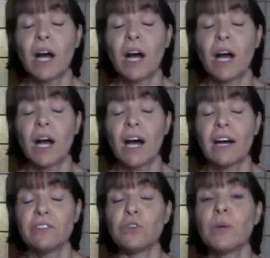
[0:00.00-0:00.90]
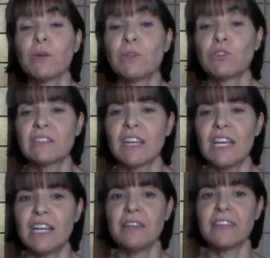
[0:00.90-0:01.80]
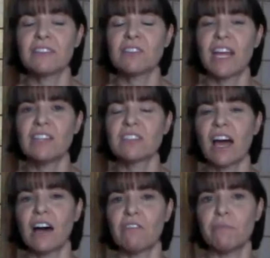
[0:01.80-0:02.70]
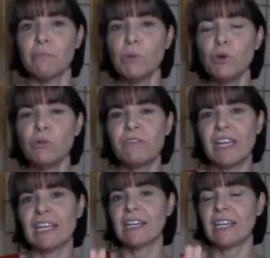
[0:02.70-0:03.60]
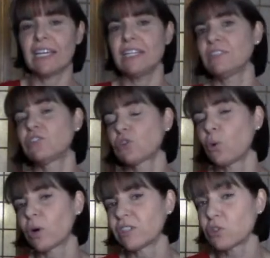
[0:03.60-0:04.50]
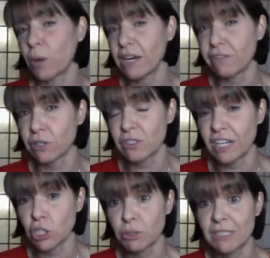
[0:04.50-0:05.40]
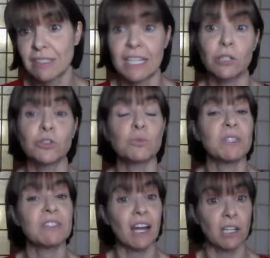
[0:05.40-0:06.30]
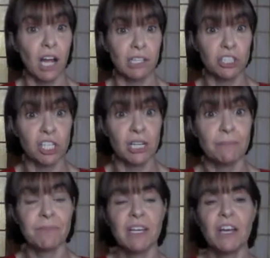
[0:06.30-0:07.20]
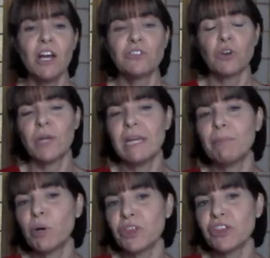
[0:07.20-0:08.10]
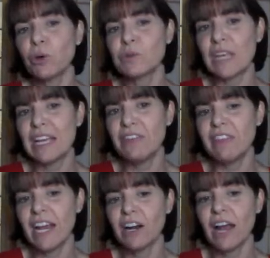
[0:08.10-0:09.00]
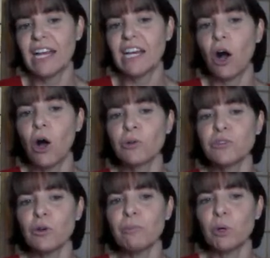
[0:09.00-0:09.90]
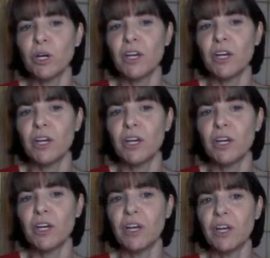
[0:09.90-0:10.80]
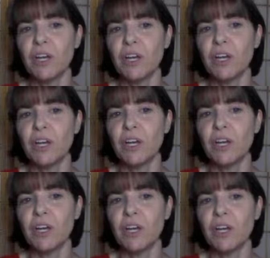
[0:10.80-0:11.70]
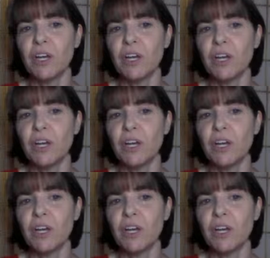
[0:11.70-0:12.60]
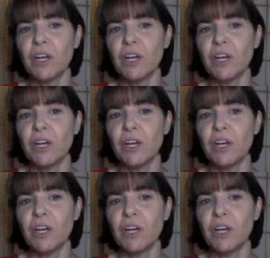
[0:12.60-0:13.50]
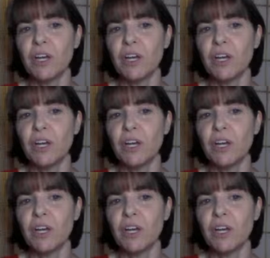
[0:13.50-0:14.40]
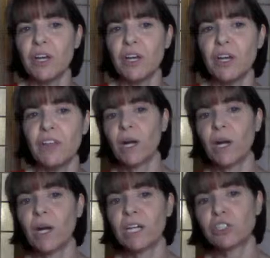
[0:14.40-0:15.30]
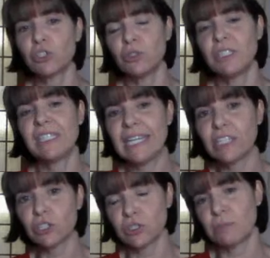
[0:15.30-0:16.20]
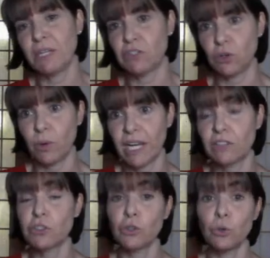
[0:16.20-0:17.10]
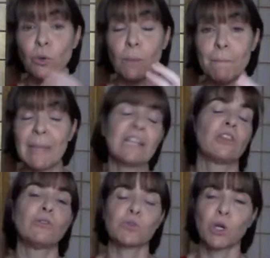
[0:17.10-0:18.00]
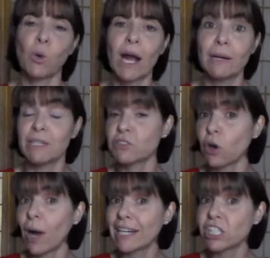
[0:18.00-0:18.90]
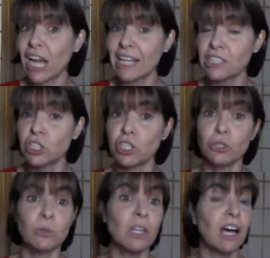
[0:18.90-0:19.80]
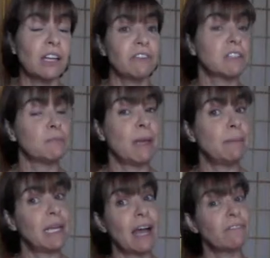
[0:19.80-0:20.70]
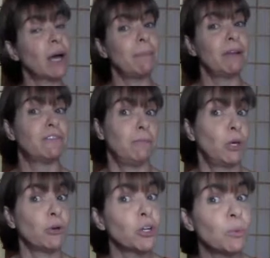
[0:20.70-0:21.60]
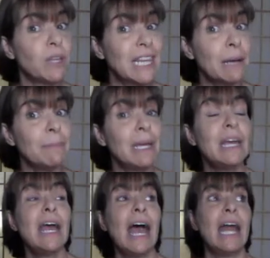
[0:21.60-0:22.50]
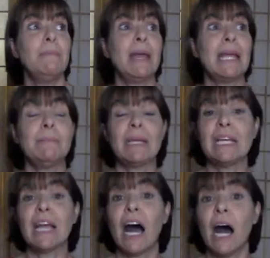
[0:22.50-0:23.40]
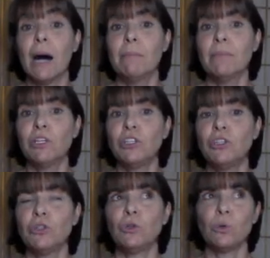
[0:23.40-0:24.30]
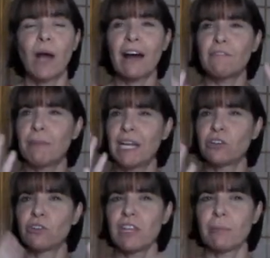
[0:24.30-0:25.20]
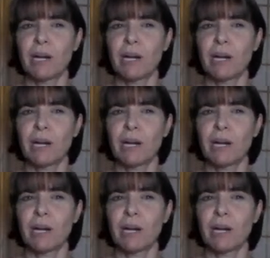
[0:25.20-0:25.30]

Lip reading: doing with students in the sense of moving kids towards 21st century skills with technology. So he put those in there, and he also put, there's a different set of standards for students. What should students be doing and what should teachers be doing to meet those requirements? So I challenge you, a lot of us maybe have not been familiar with them, and maybe you have been under the